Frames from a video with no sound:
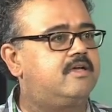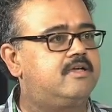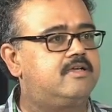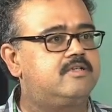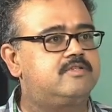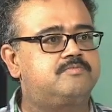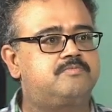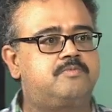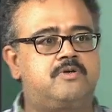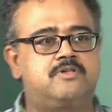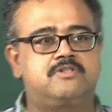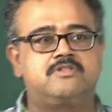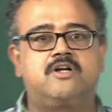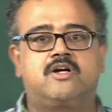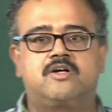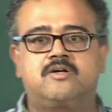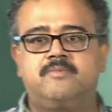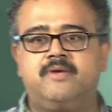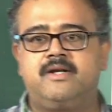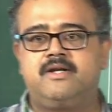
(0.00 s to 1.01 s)
sports
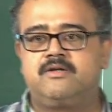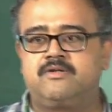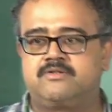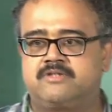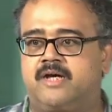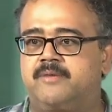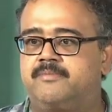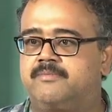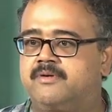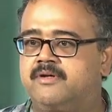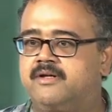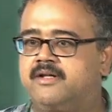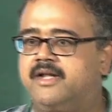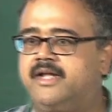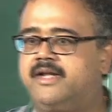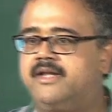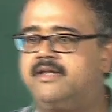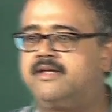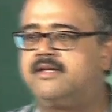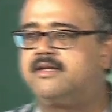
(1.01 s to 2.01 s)
document goes up,
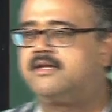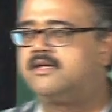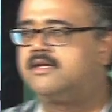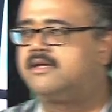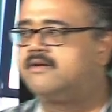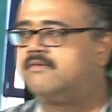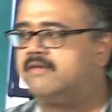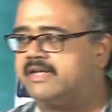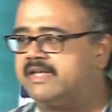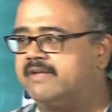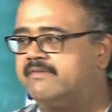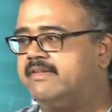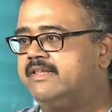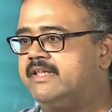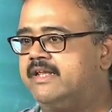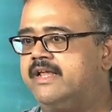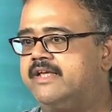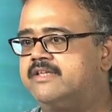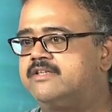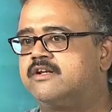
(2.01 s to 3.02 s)
right. Well, given
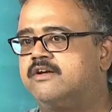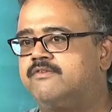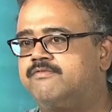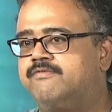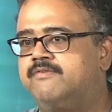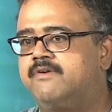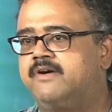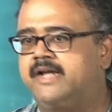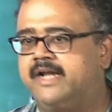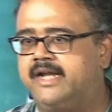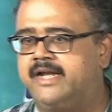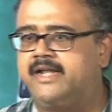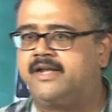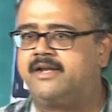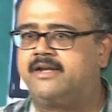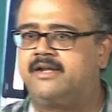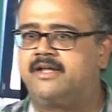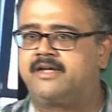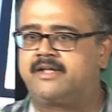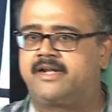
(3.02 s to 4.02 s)
the nature of
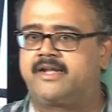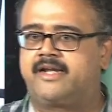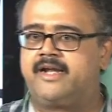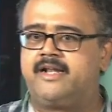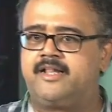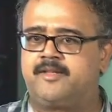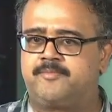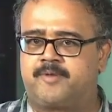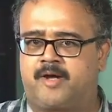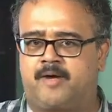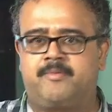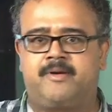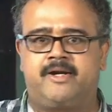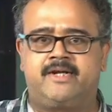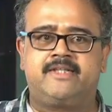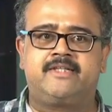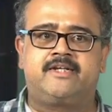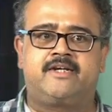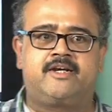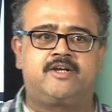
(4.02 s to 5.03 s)
Indian cricket, the
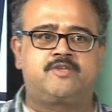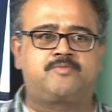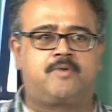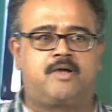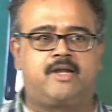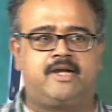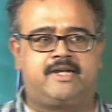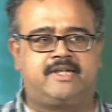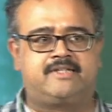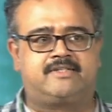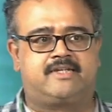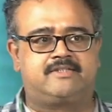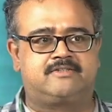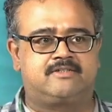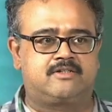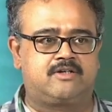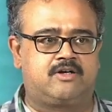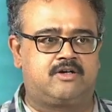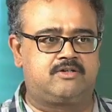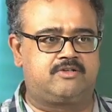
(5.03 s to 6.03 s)
probability that it is politics has
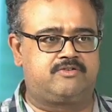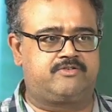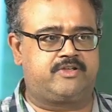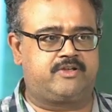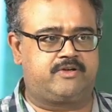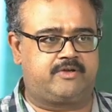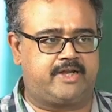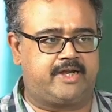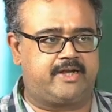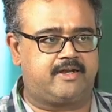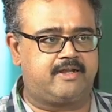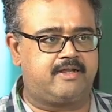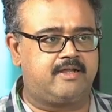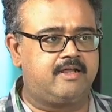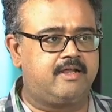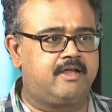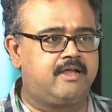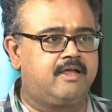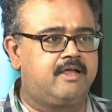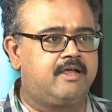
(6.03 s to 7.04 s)
not gone to 0 yet,
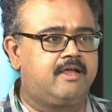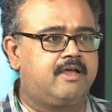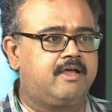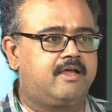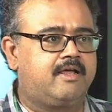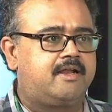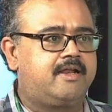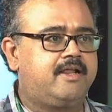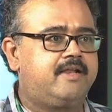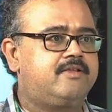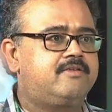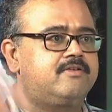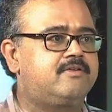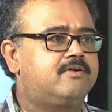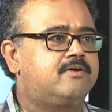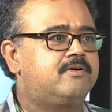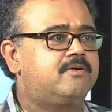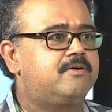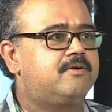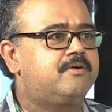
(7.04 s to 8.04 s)
right.
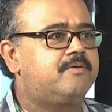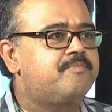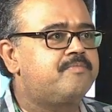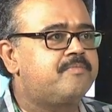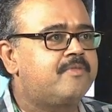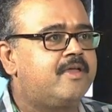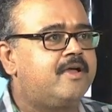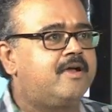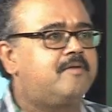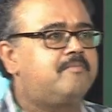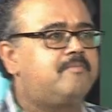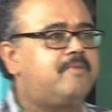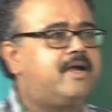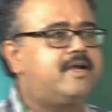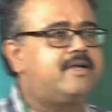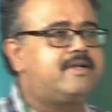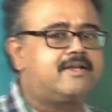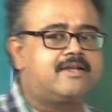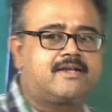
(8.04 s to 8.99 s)
So, but